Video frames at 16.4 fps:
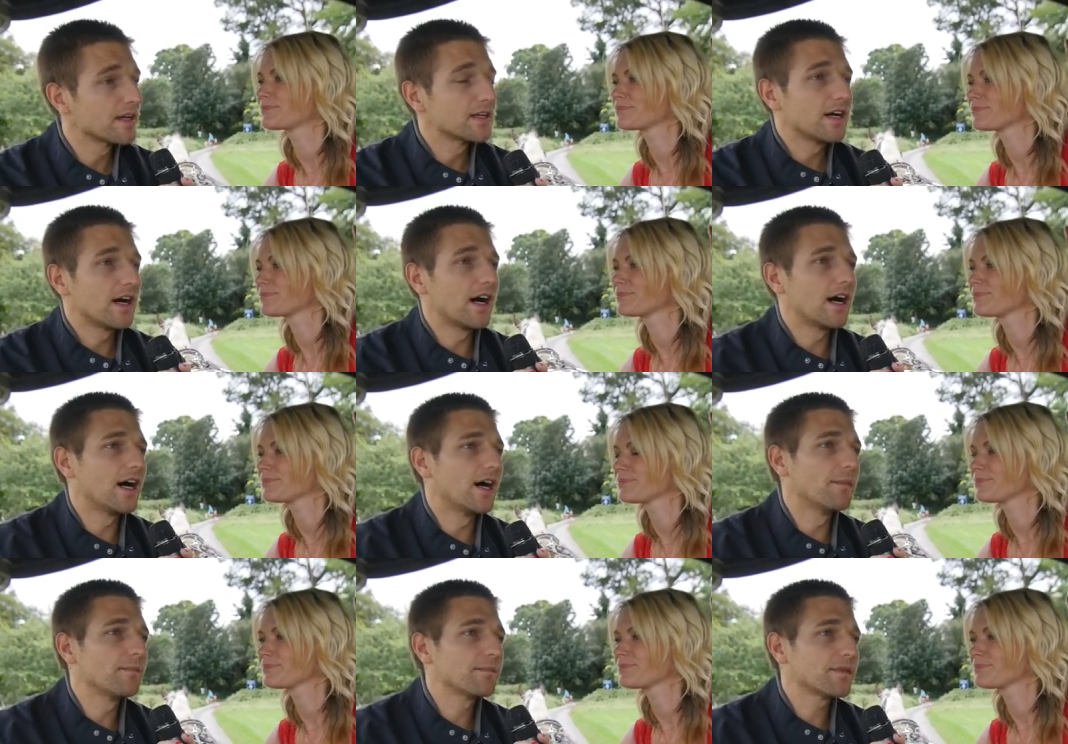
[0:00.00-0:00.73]

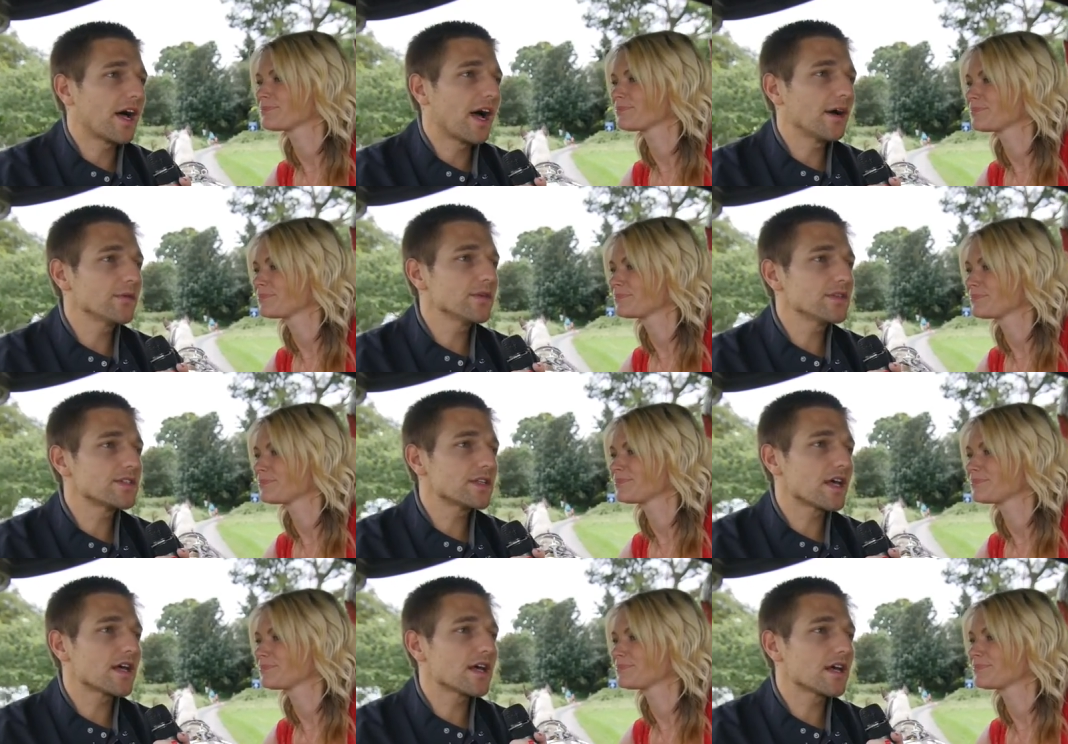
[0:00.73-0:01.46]
Speaker 1: Um, I would
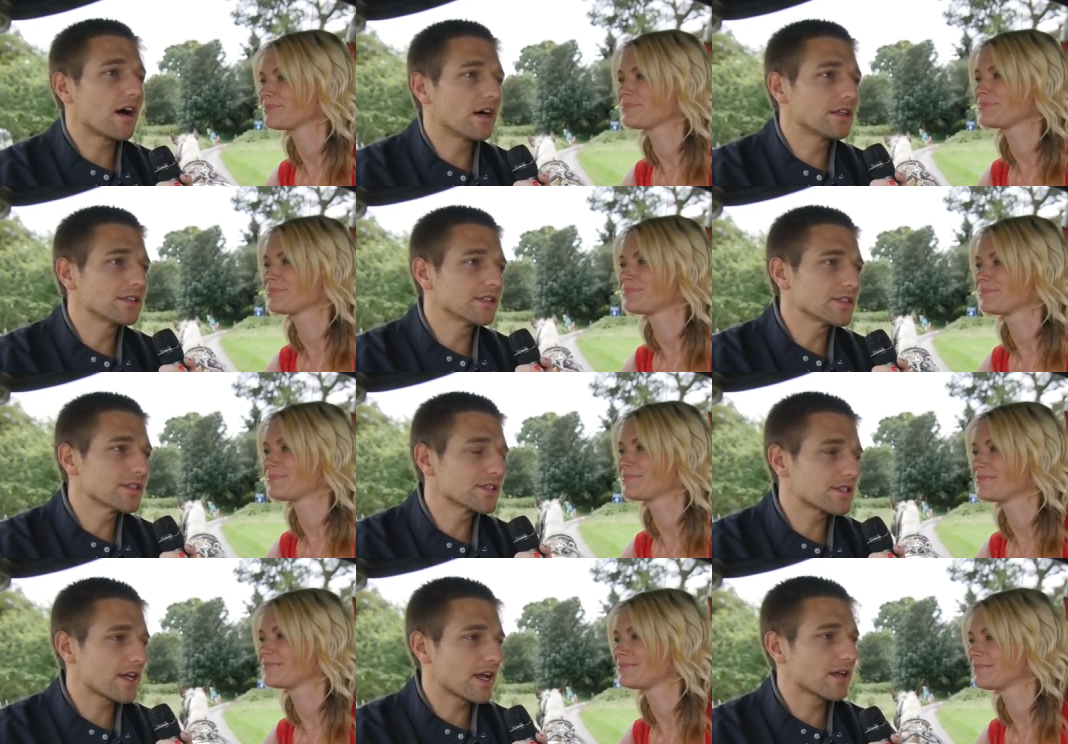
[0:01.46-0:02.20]
say
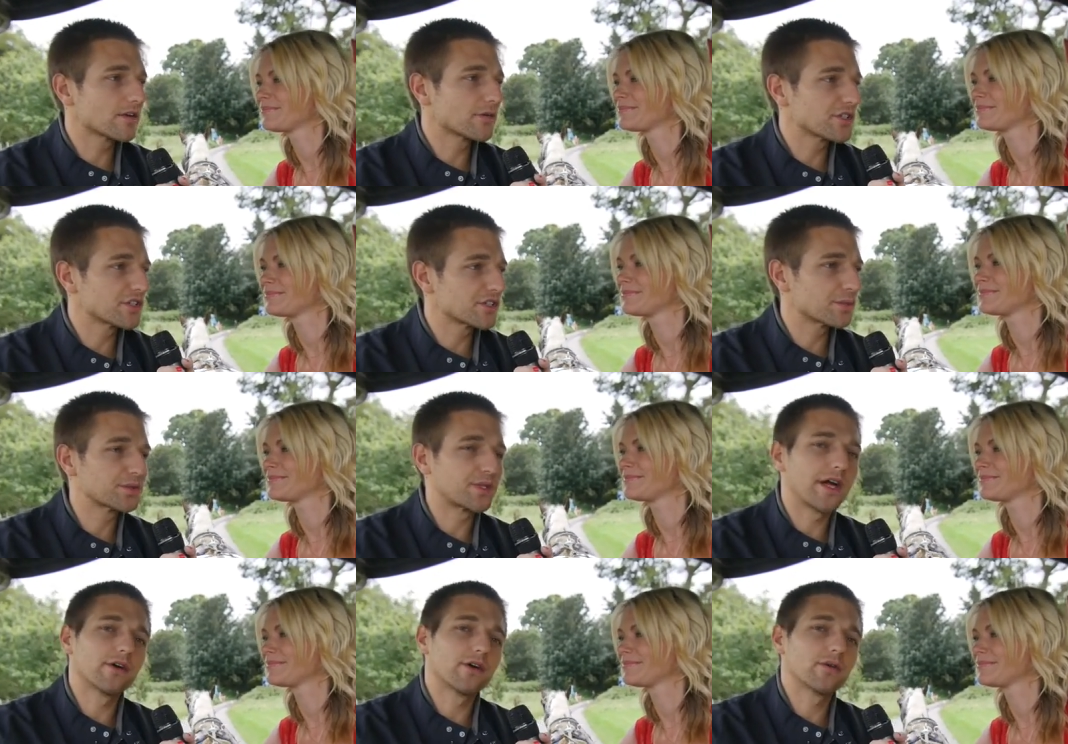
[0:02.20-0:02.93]
understand what your
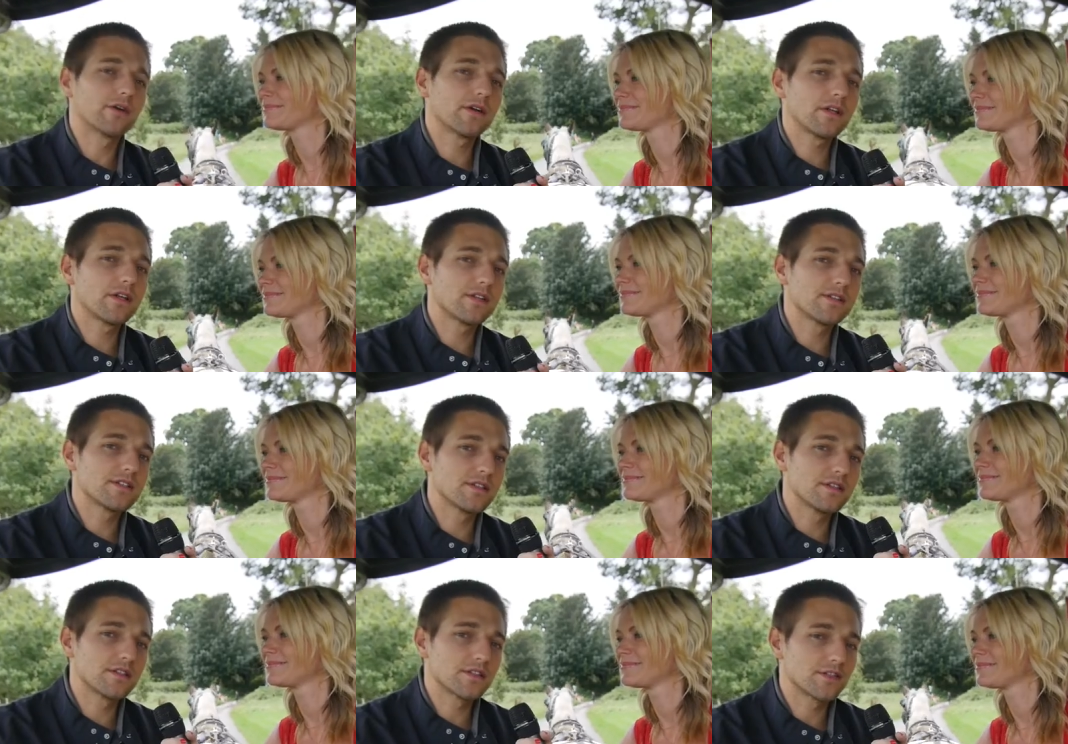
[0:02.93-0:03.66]
priority
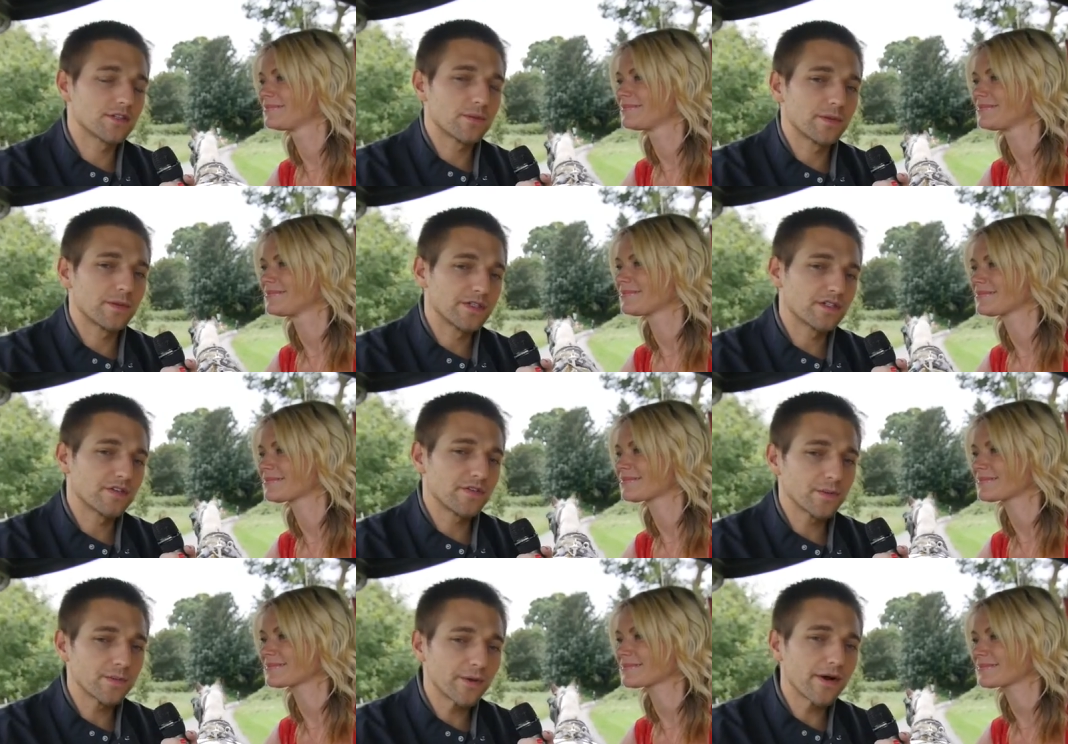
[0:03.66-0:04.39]
is in the tournament.
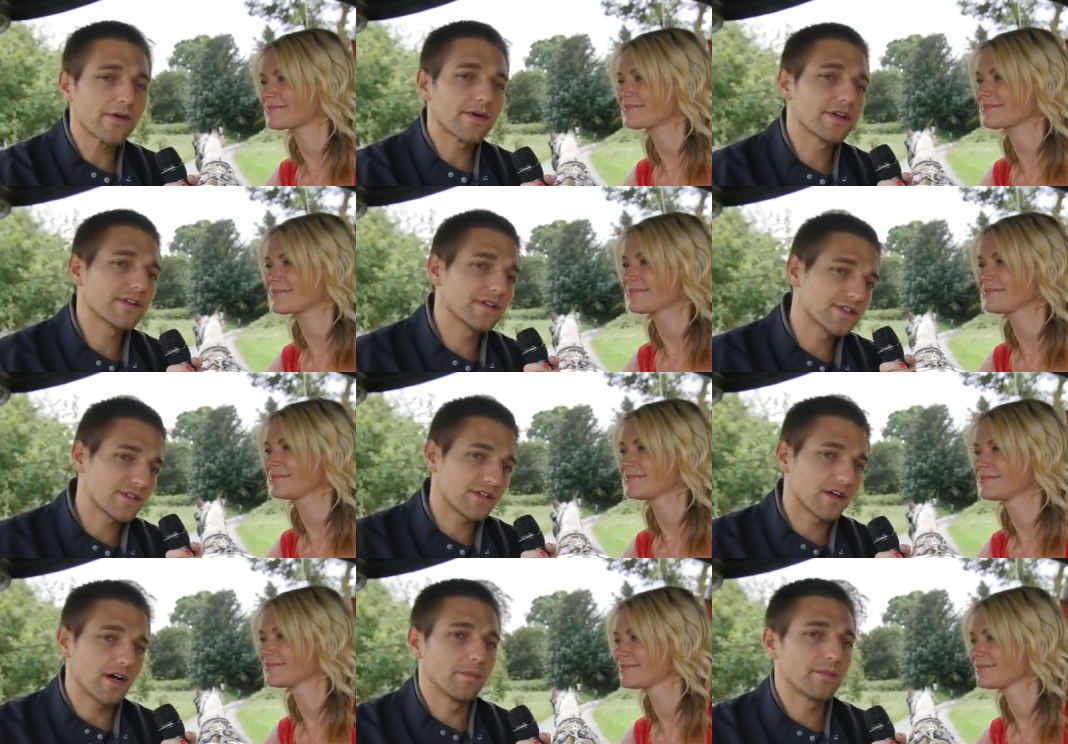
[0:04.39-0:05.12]
If your priority is
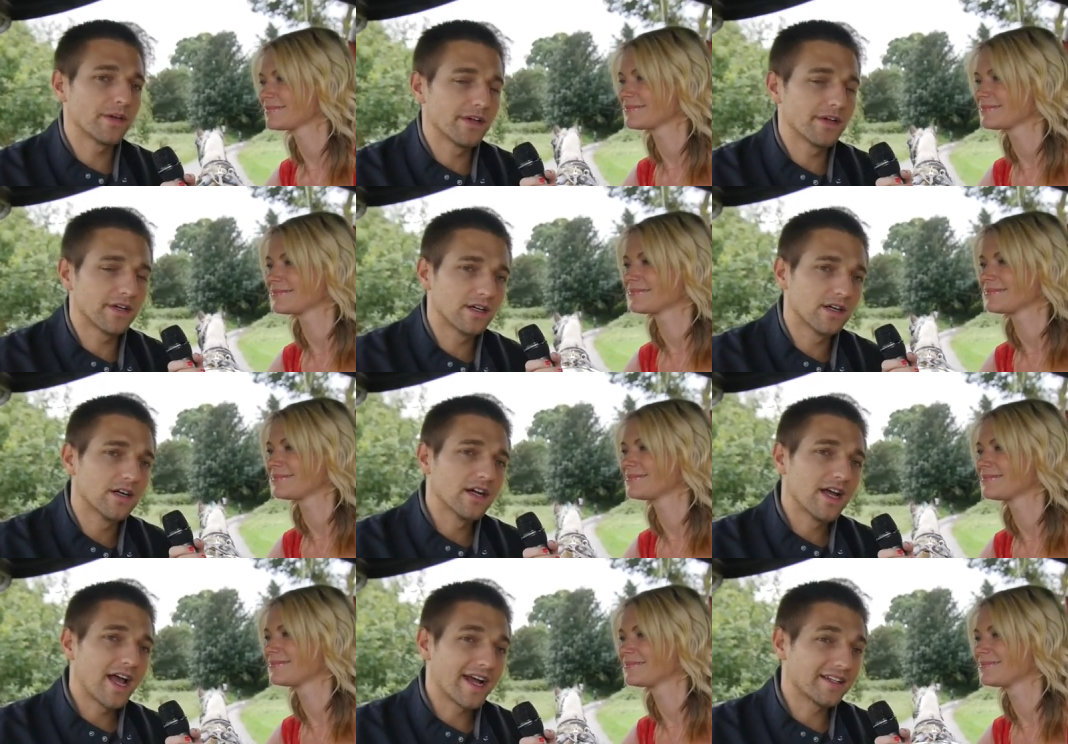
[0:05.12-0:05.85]
to come here
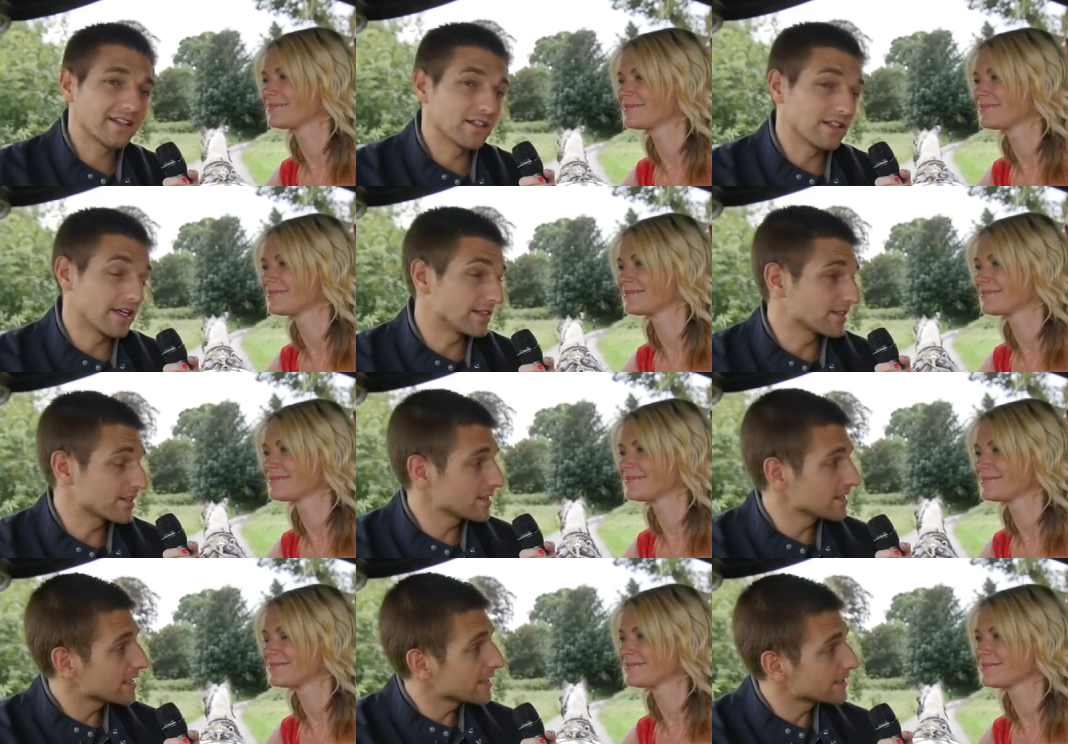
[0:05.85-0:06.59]
and to, and to
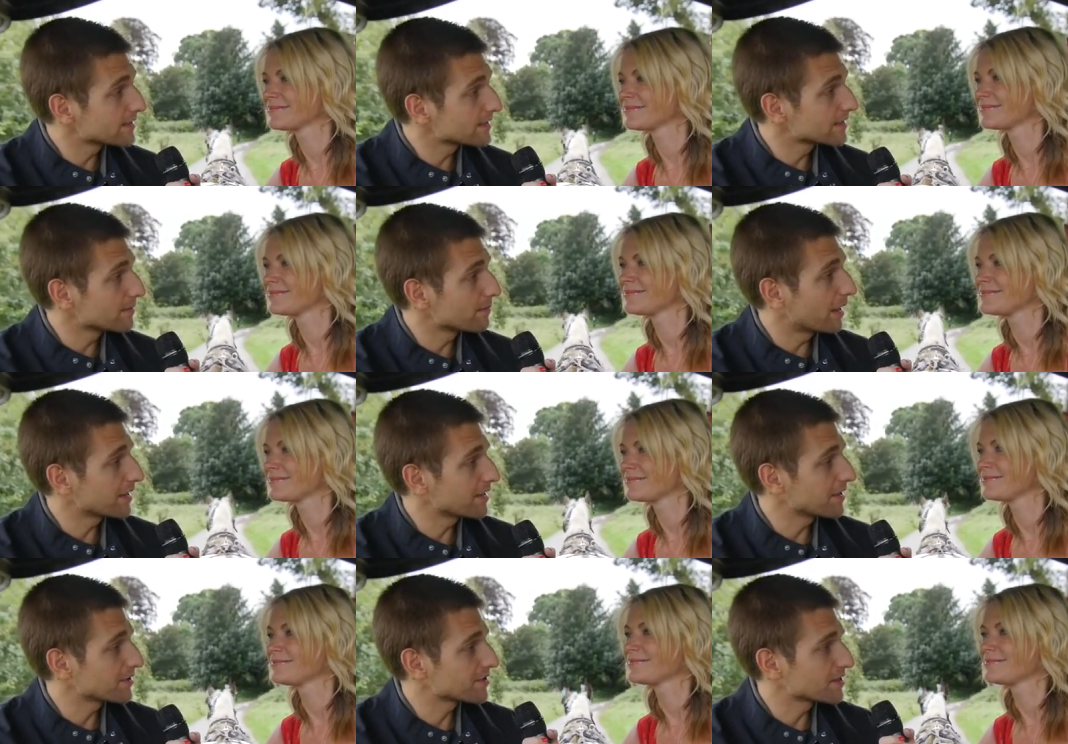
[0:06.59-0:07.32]
sneak into the
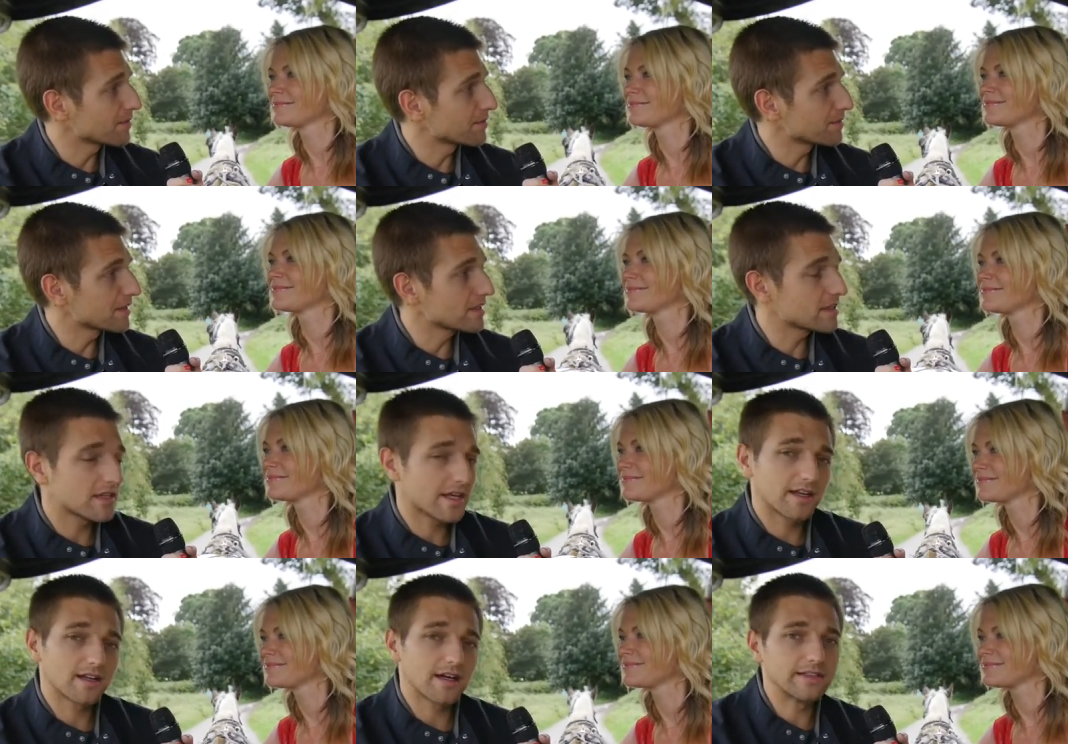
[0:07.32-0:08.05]
money or something,
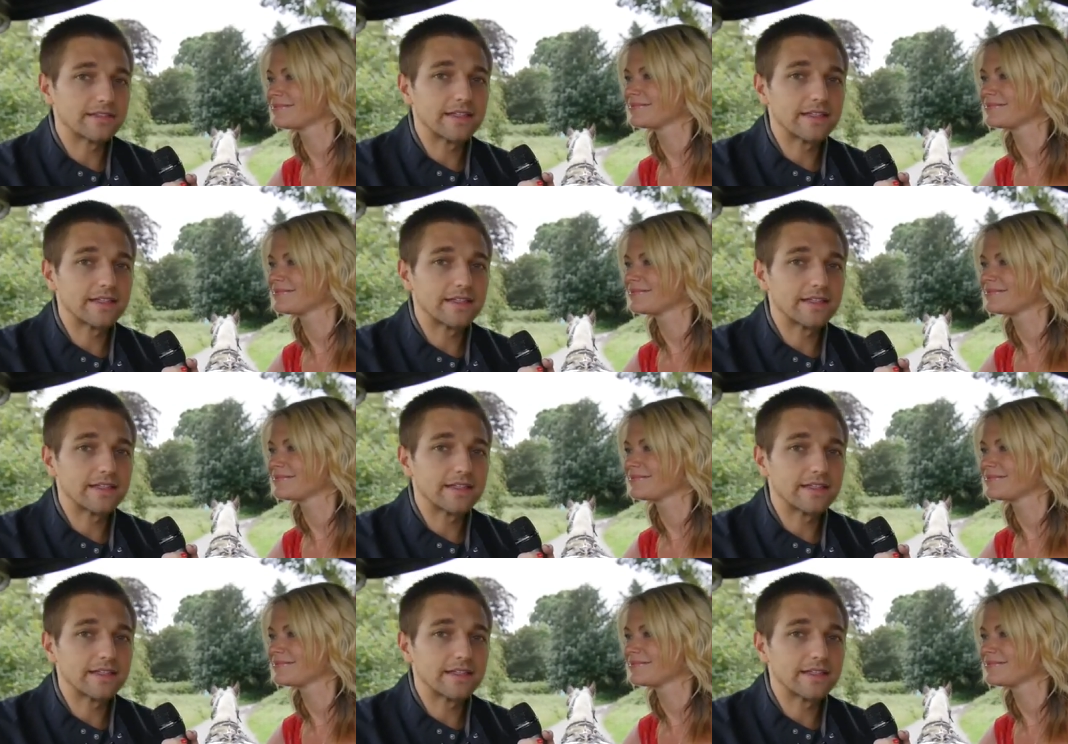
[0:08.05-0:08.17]
then on